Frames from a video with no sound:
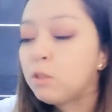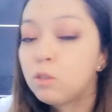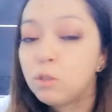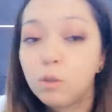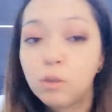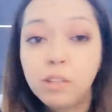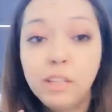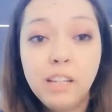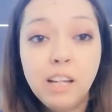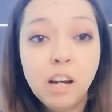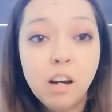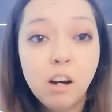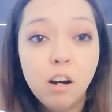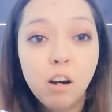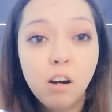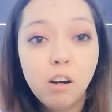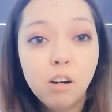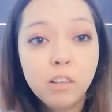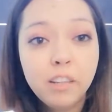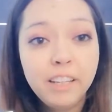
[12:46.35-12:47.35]
So
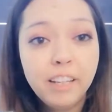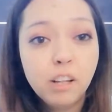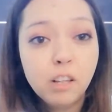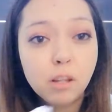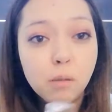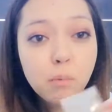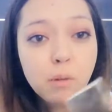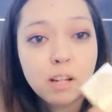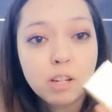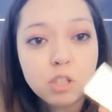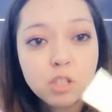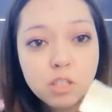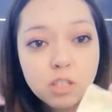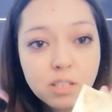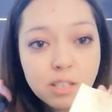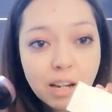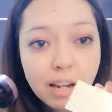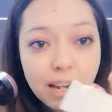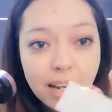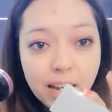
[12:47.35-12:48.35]
all the other blushes
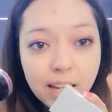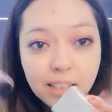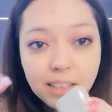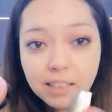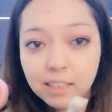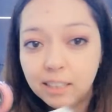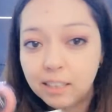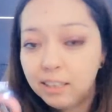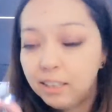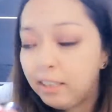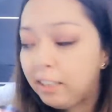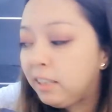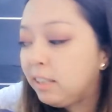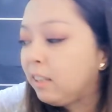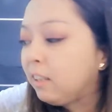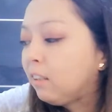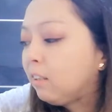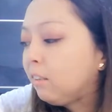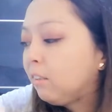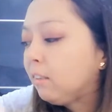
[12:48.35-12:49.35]
I had in
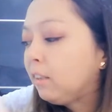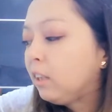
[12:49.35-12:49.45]
here,